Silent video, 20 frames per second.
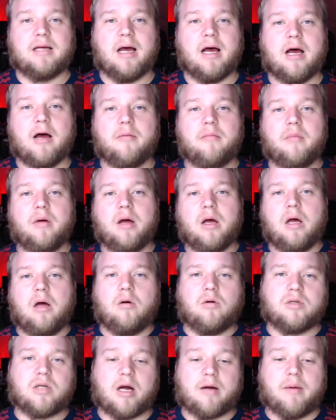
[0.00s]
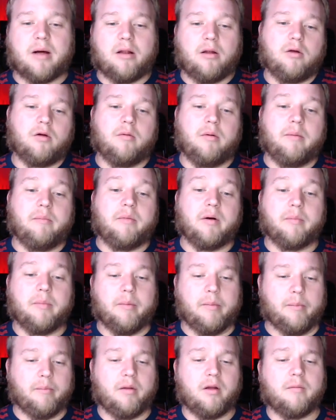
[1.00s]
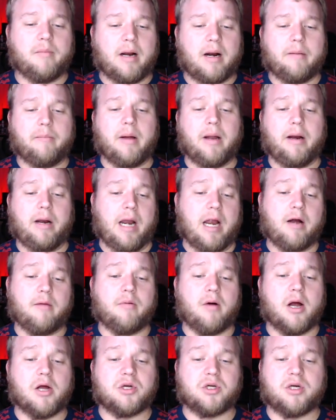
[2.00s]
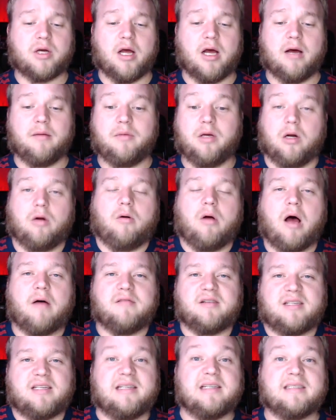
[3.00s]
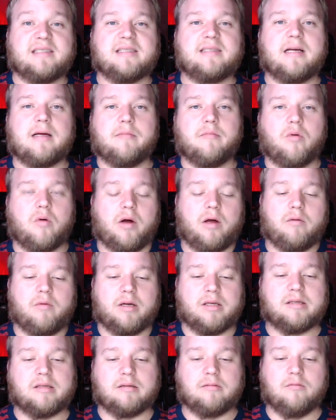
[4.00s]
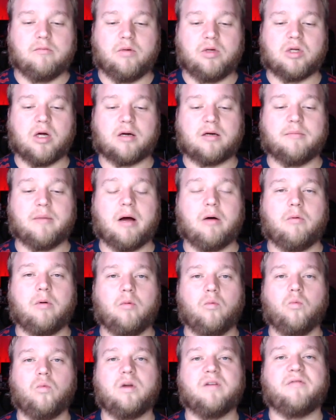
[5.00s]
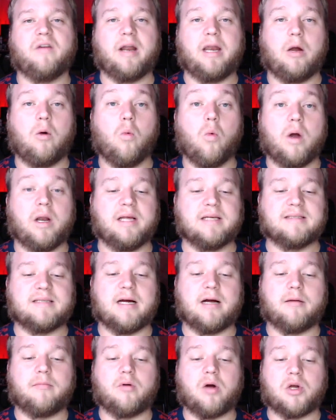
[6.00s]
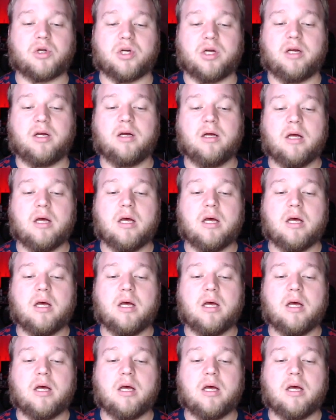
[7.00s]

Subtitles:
We'll talk about a little bit about an airbrush. Obviously this is the endpoint we talked about when defining what is airbrushing.